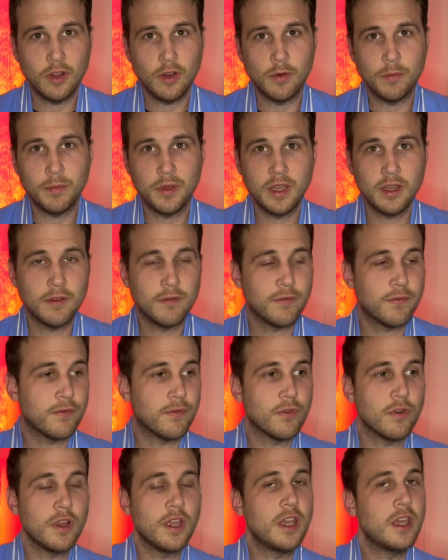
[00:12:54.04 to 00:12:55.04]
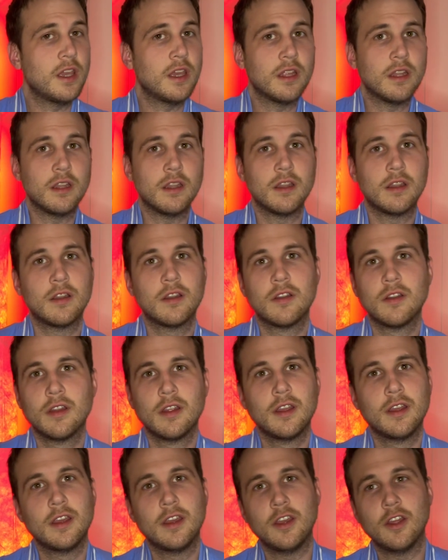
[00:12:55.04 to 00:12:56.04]
being free and
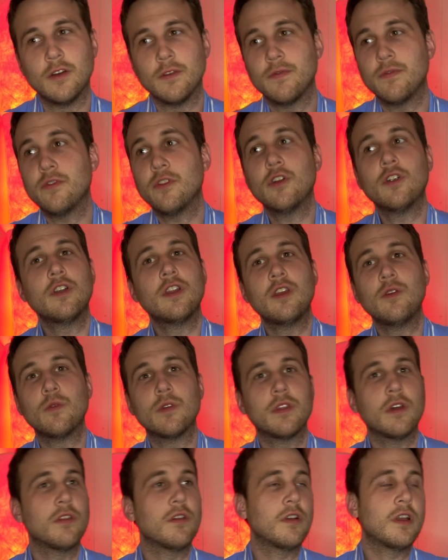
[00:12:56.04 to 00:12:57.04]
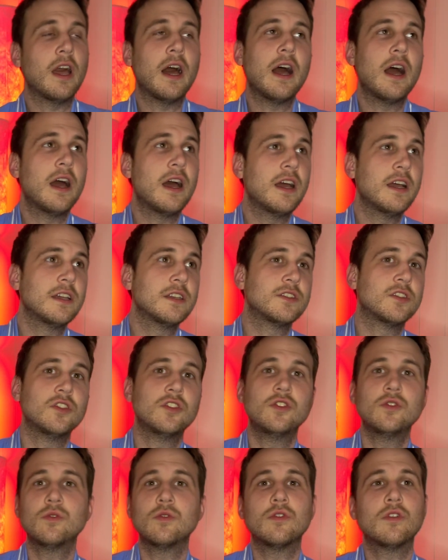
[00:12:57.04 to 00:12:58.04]
flirty with other guys and
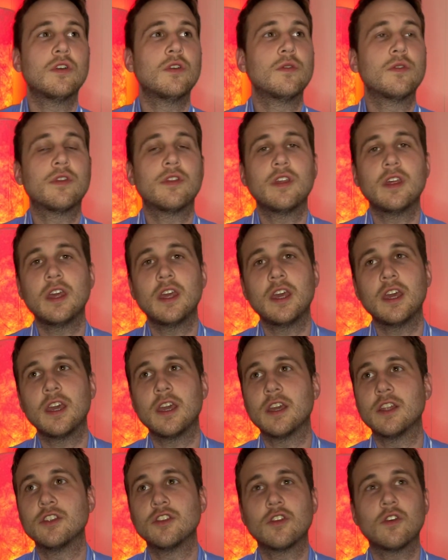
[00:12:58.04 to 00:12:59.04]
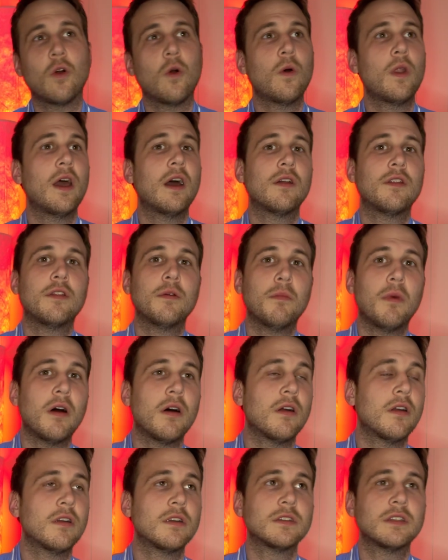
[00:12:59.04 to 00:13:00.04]
doing her own thing and going out to
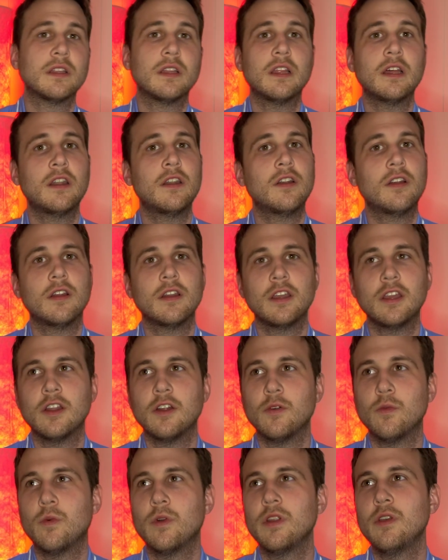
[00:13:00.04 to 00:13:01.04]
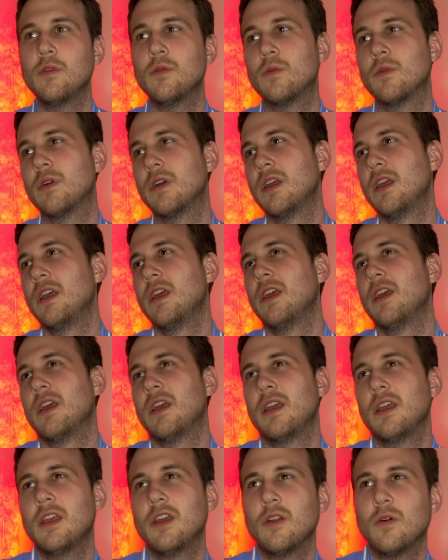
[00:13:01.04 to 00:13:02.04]
bars and letting her, what do
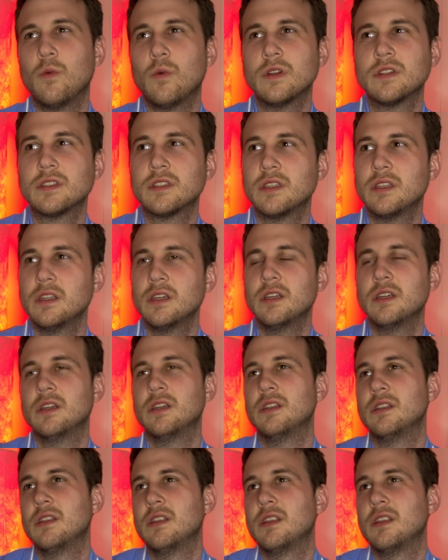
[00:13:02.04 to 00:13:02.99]
what's the